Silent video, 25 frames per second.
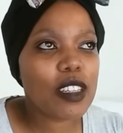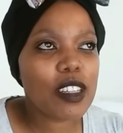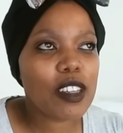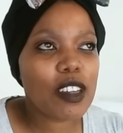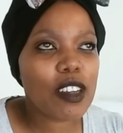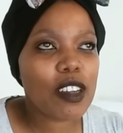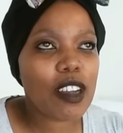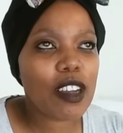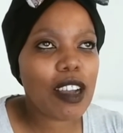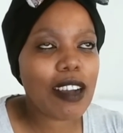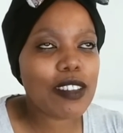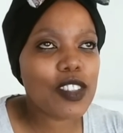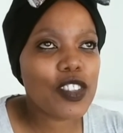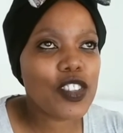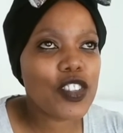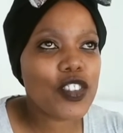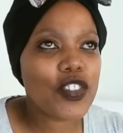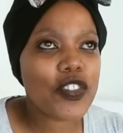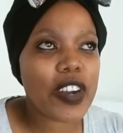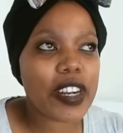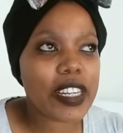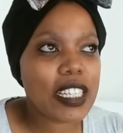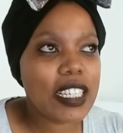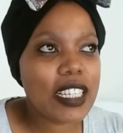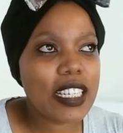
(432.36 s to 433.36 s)

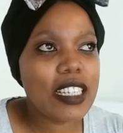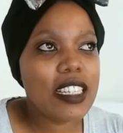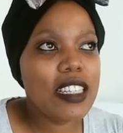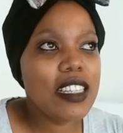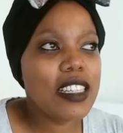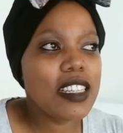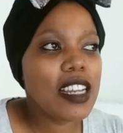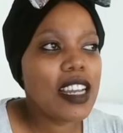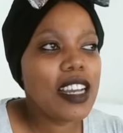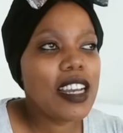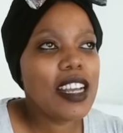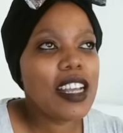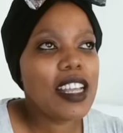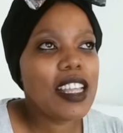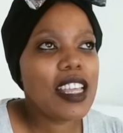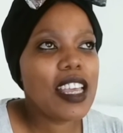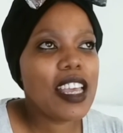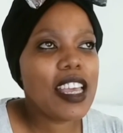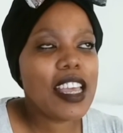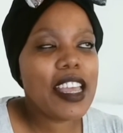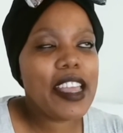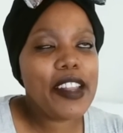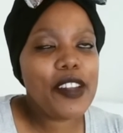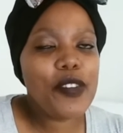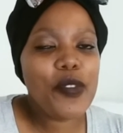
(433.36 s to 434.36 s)
constructed
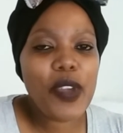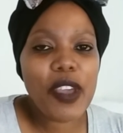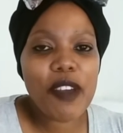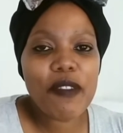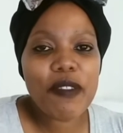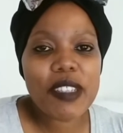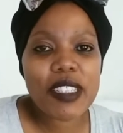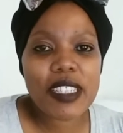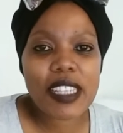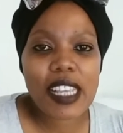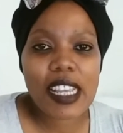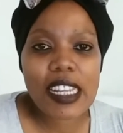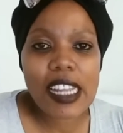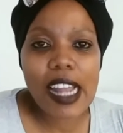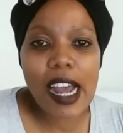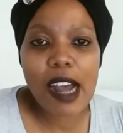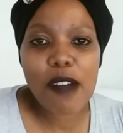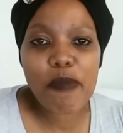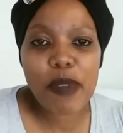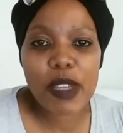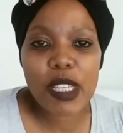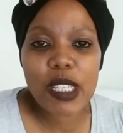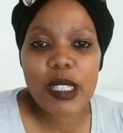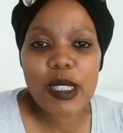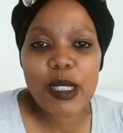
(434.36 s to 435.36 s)
and we have set
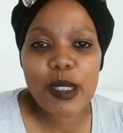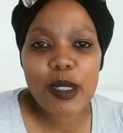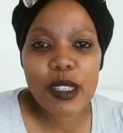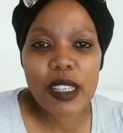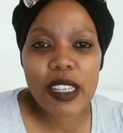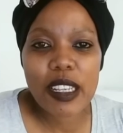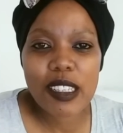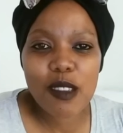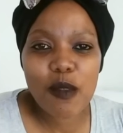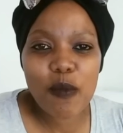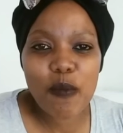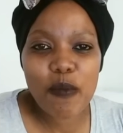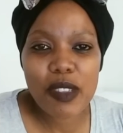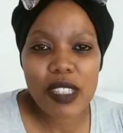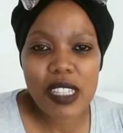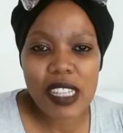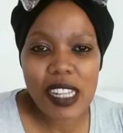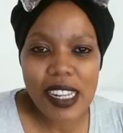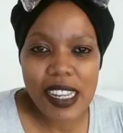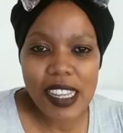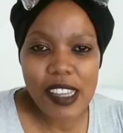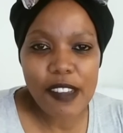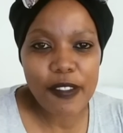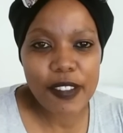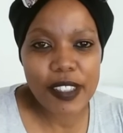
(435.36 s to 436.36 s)
up as
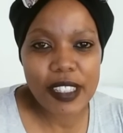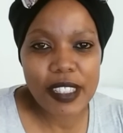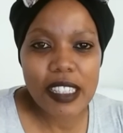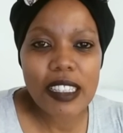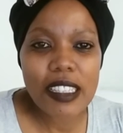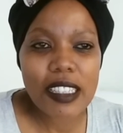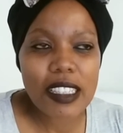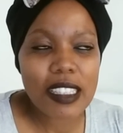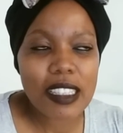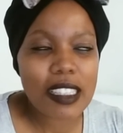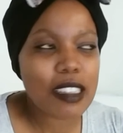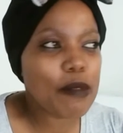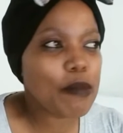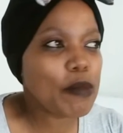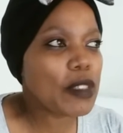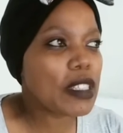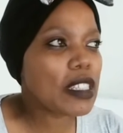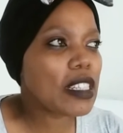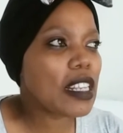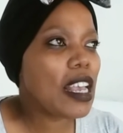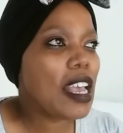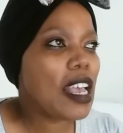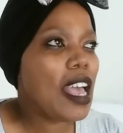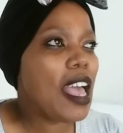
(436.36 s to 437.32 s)
belief systems,